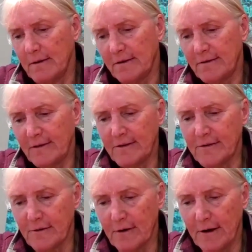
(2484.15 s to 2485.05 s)
the
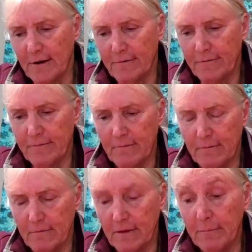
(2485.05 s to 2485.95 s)
center of
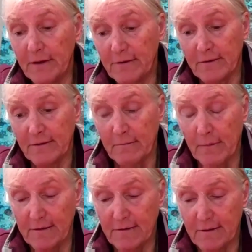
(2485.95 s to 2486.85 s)
the business in
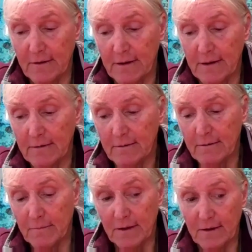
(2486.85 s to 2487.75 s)
bicycling
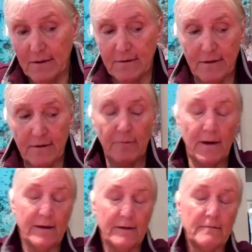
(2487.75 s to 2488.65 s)
because
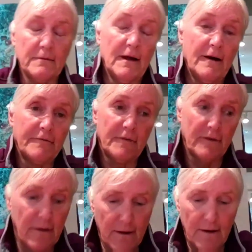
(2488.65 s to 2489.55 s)
Interbike left.